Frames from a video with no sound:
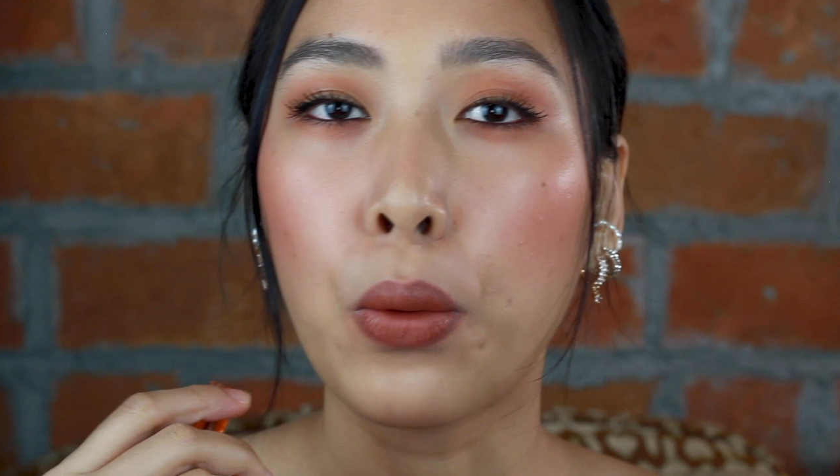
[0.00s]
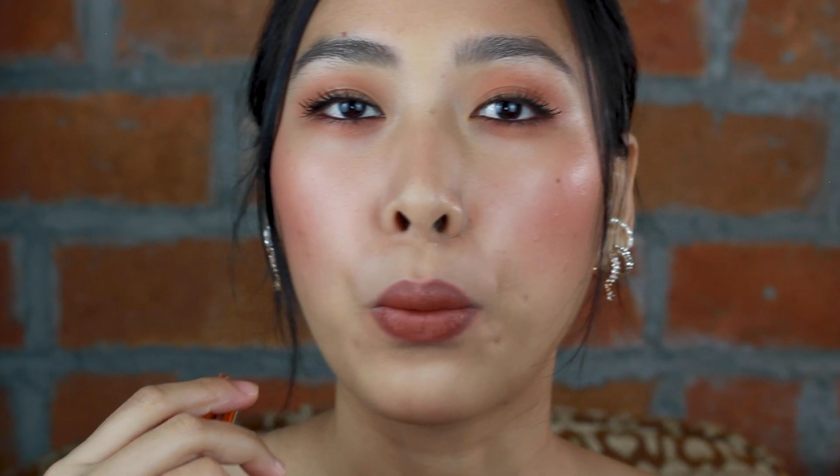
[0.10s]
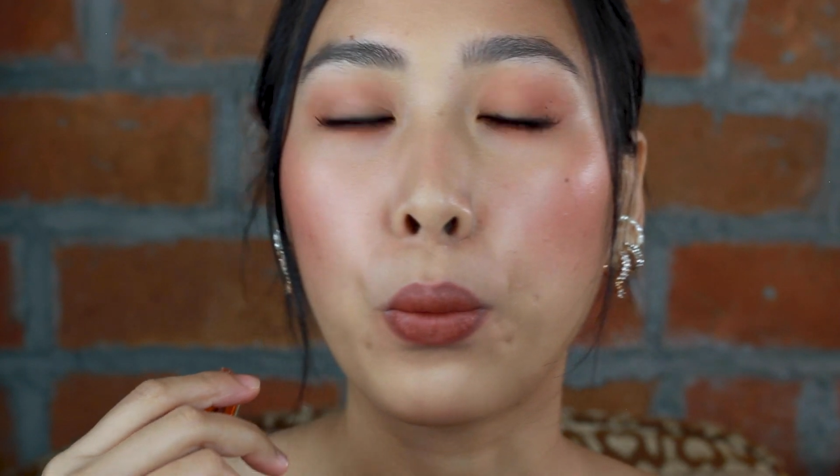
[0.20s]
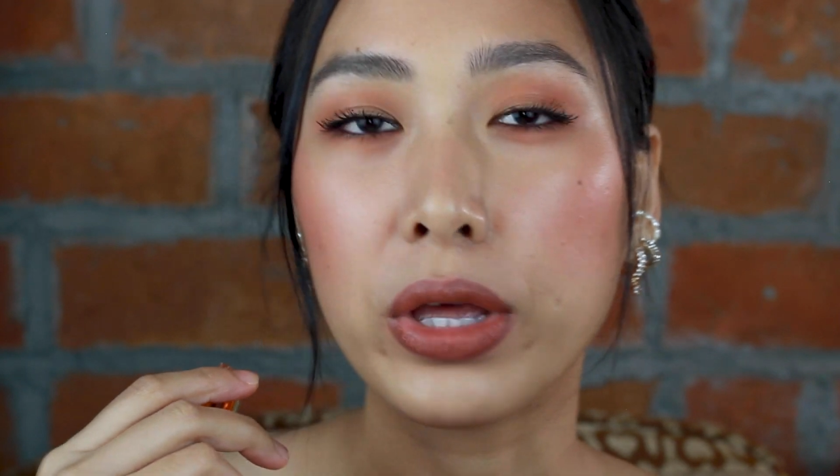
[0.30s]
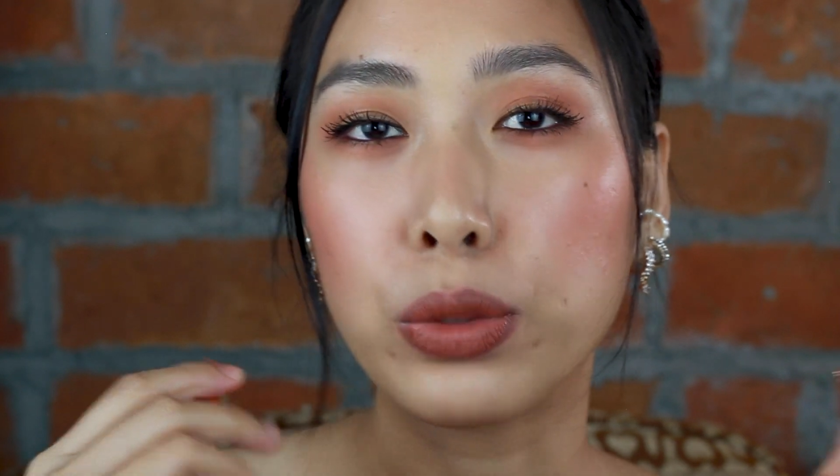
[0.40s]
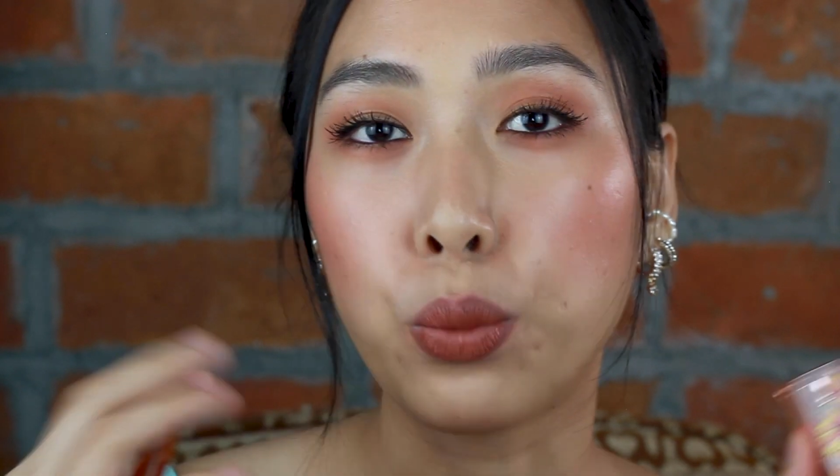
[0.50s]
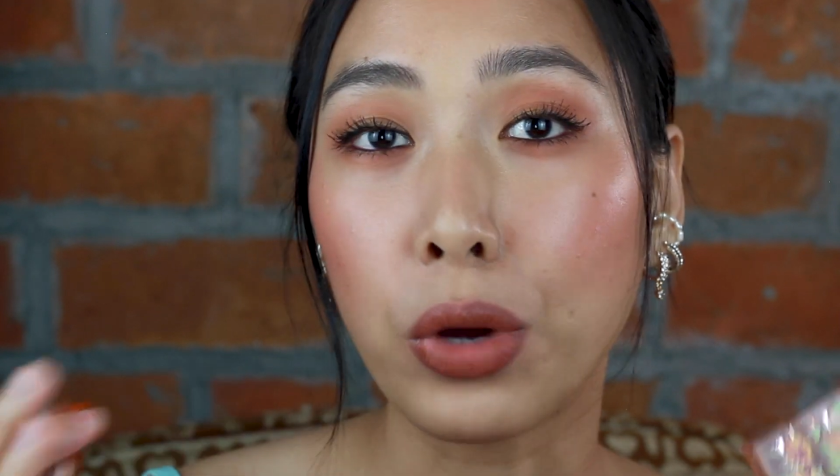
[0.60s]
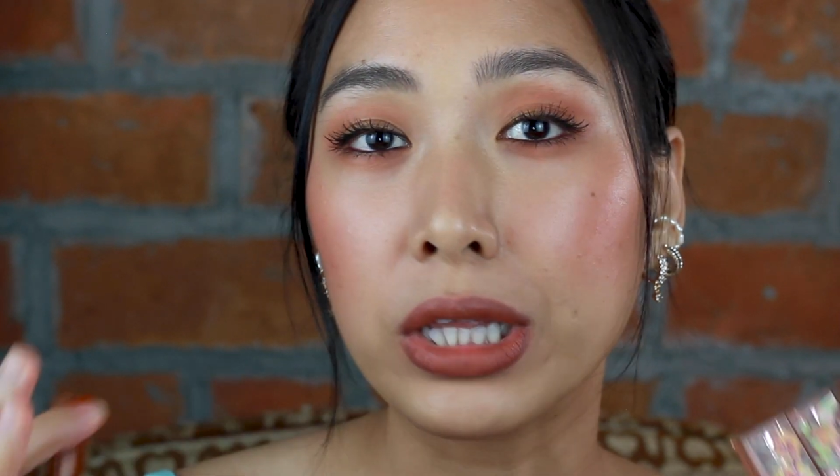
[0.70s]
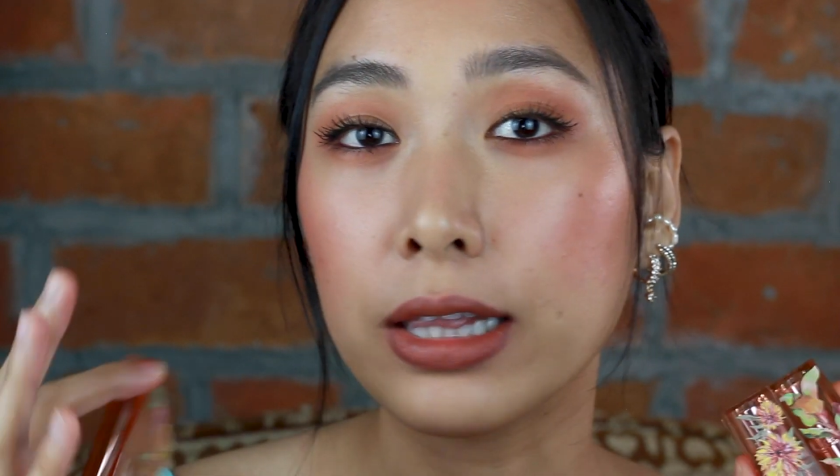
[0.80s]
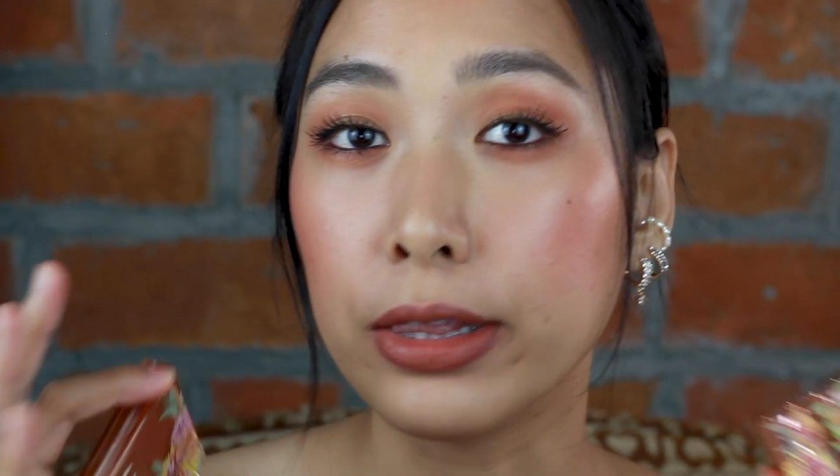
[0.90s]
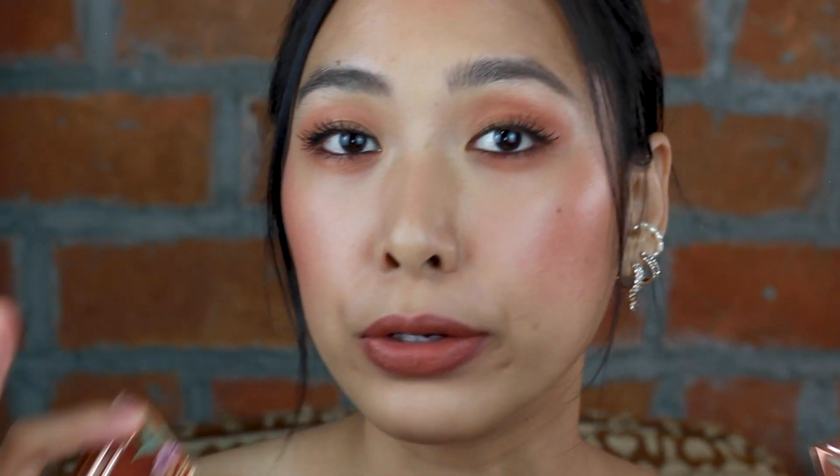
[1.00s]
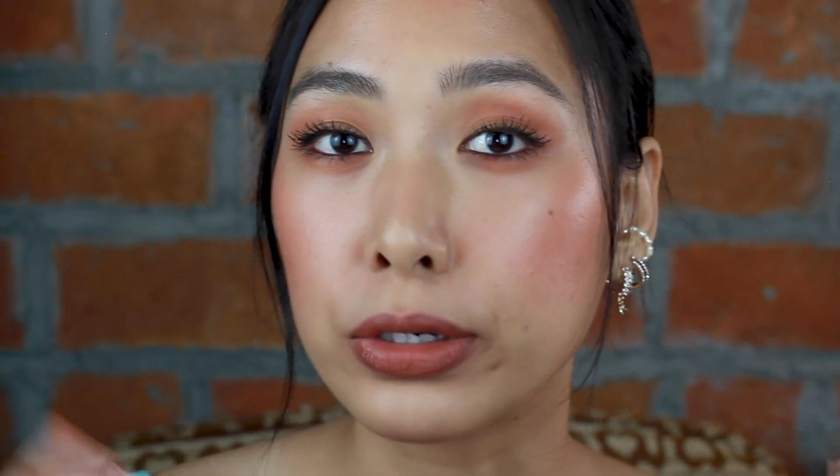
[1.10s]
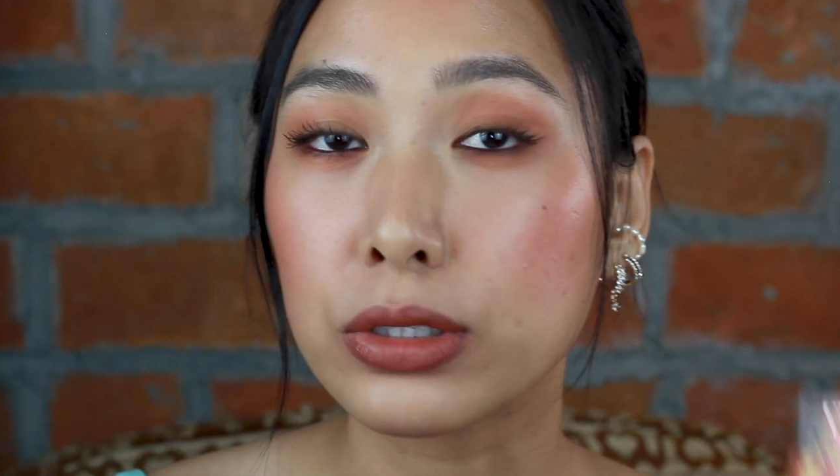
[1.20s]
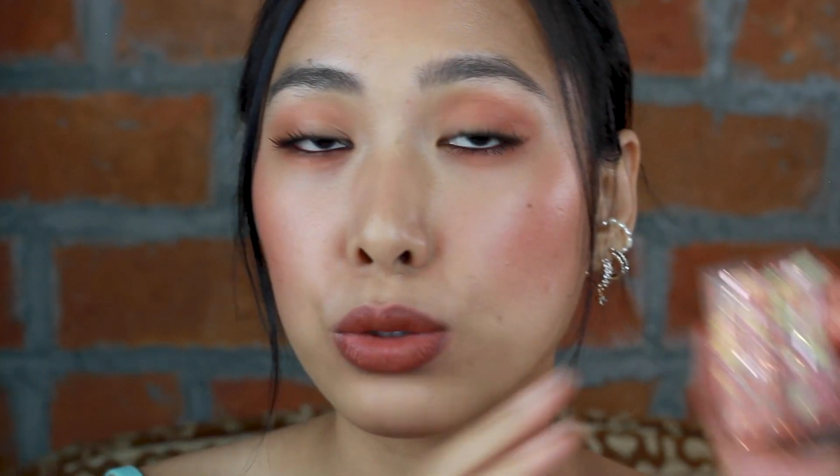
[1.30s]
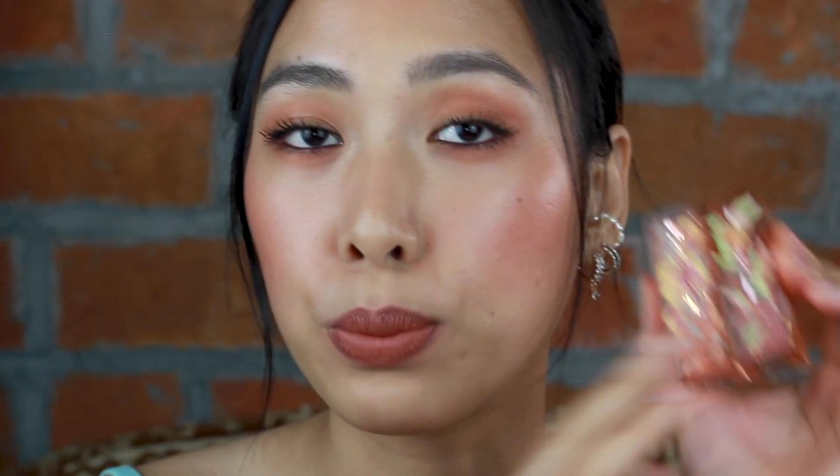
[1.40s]
with what
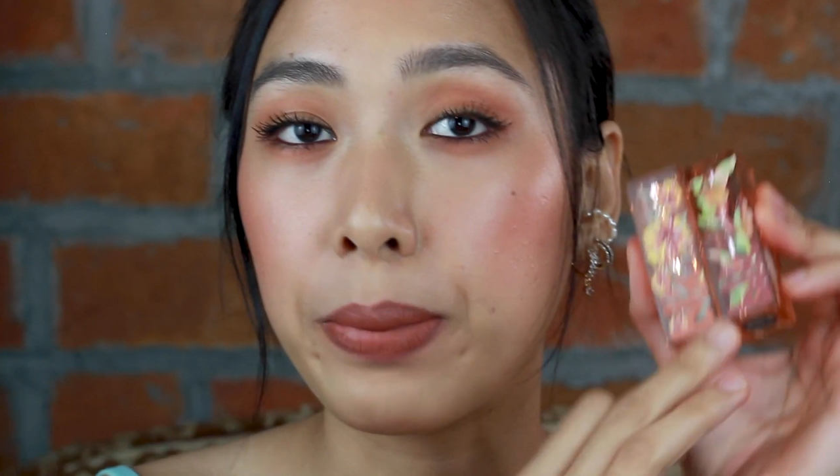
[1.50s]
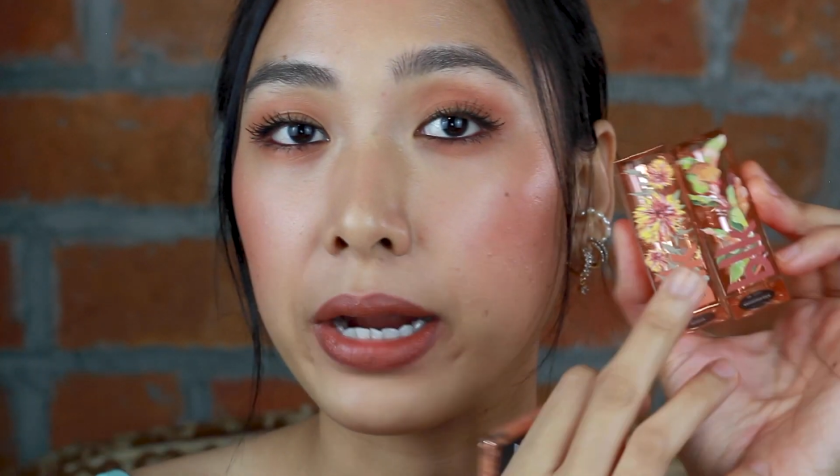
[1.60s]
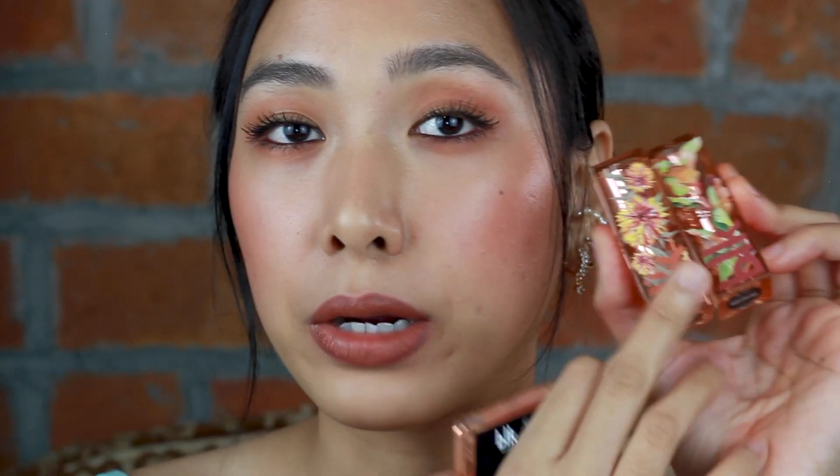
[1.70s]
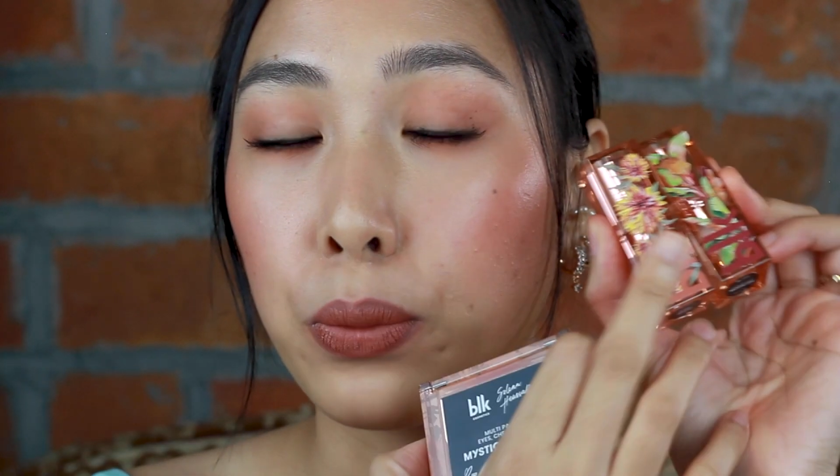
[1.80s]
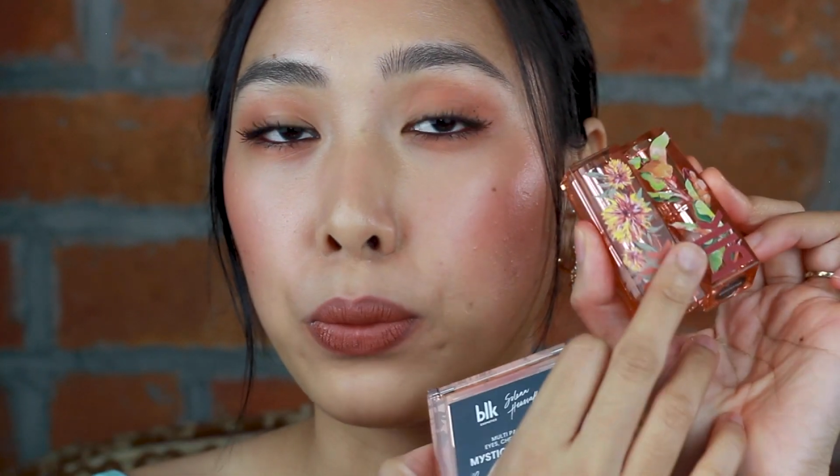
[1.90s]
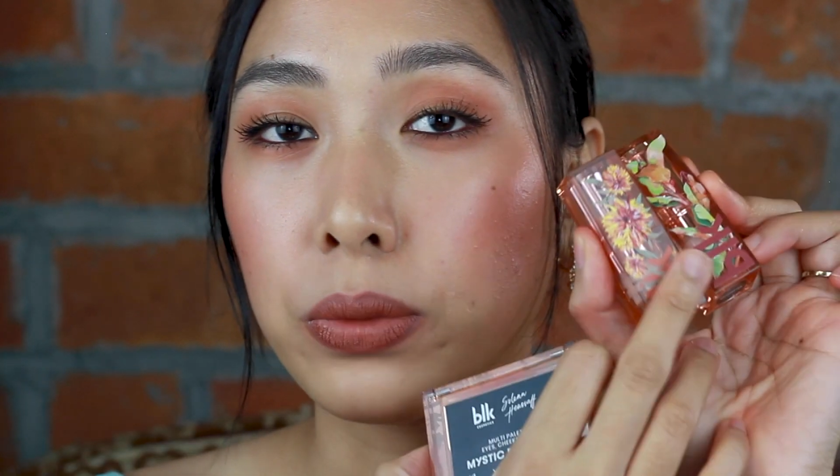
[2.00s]
look to pair